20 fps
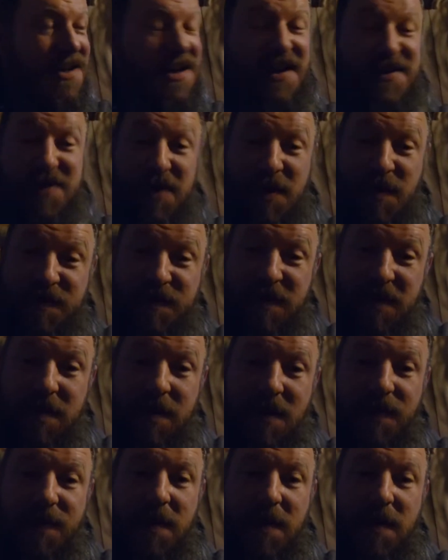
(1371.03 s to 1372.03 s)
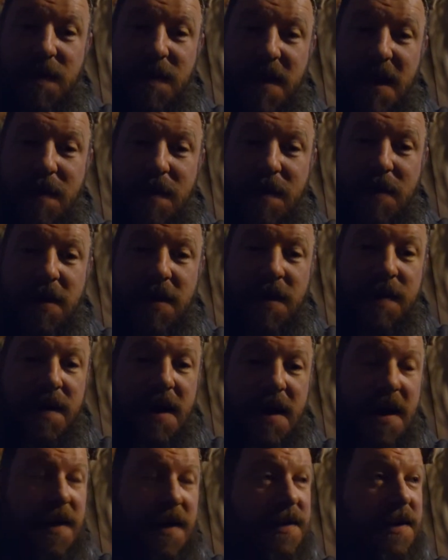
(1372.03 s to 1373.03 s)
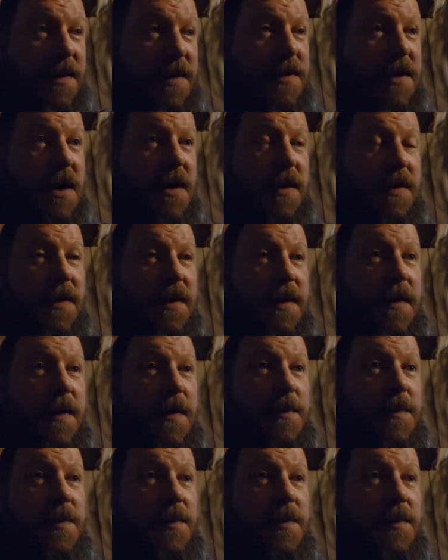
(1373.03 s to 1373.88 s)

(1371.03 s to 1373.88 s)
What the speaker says: I told him if you quit throwing that word around, I'll go.